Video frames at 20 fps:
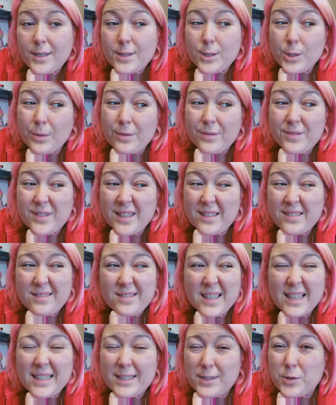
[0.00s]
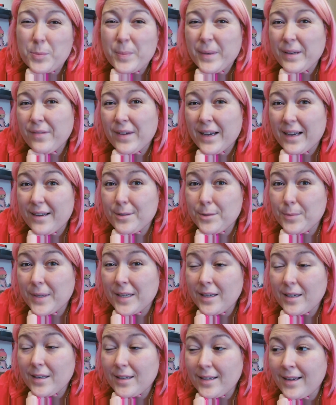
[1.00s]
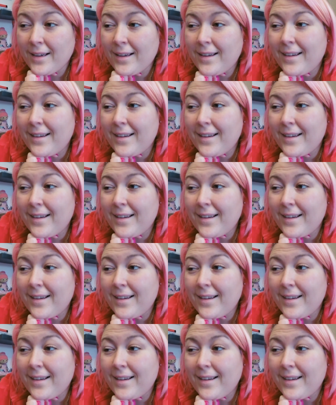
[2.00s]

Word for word: So I've done a little bit of housework,